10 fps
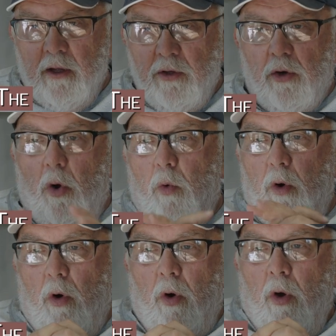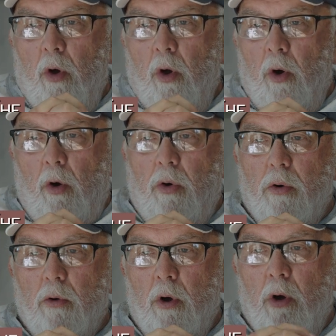you go, oh.
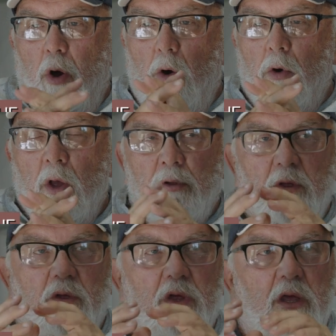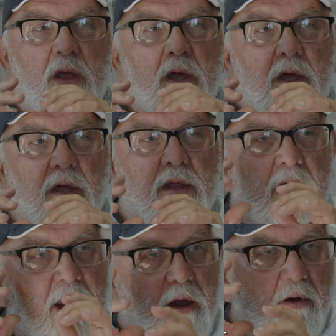See, in the
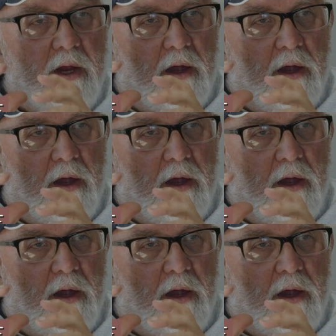hearing